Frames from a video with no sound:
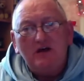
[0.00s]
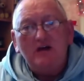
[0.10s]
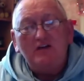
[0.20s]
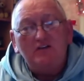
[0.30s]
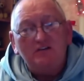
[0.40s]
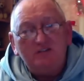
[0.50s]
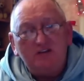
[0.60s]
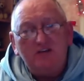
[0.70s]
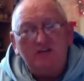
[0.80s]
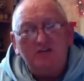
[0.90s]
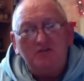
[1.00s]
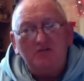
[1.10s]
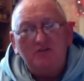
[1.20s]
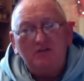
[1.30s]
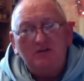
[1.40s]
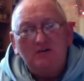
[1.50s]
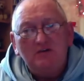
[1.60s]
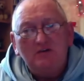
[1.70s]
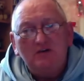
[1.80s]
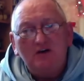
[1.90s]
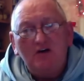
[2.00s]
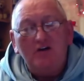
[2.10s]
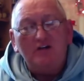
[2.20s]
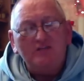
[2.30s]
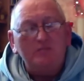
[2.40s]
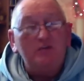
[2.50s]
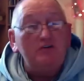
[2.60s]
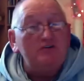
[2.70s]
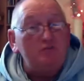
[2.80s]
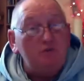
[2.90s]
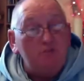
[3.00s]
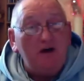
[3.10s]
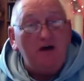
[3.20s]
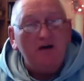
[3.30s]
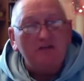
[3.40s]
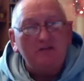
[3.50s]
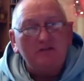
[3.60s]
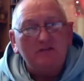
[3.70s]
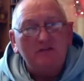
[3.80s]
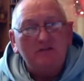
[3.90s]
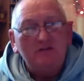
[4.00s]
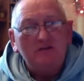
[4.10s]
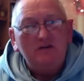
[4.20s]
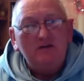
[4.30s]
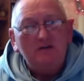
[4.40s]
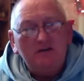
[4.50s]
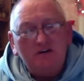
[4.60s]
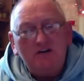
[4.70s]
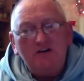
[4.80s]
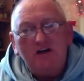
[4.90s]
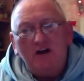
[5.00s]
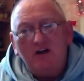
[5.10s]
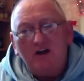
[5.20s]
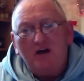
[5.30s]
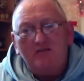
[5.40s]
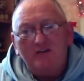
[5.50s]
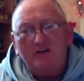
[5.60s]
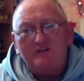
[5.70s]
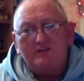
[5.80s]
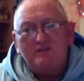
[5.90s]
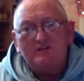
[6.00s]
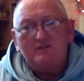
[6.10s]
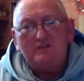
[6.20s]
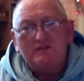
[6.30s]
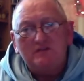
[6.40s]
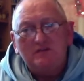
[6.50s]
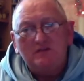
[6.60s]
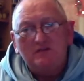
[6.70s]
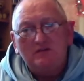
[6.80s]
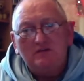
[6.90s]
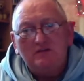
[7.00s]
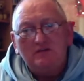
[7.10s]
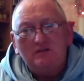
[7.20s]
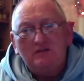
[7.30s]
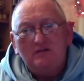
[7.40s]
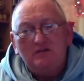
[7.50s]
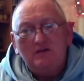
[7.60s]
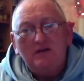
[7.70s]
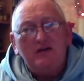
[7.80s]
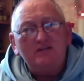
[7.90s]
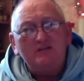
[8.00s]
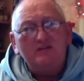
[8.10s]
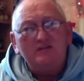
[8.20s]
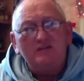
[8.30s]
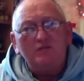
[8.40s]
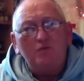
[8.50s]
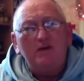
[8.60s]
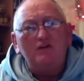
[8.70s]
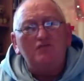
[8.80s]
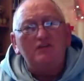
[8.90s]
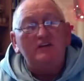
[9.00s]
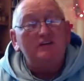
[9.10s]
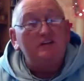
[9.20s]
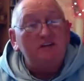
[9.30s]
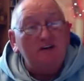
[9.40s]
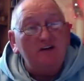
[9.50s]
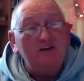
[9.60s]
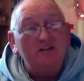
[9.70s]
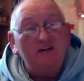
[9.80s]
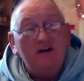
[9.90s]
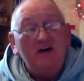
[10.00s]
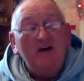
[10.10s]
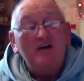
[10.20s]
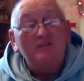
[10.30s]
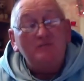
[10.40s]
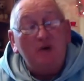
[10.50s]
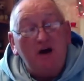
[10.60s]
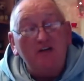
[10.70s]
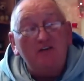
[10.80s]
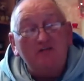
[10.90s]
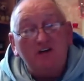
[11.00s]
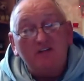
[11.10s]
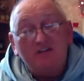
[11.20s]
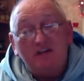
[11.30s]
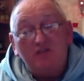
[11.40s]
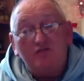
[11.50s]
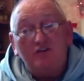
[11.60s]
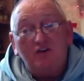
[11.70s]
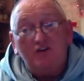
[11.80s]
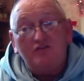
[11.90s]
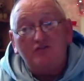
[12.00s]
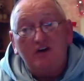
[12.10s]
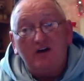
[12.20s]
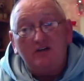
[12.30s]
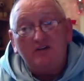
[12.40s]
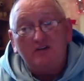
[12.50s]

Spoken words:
and continue on our spiritual path, learning our life lessons. Lessons that we agreed to learn as part of our sacred contract.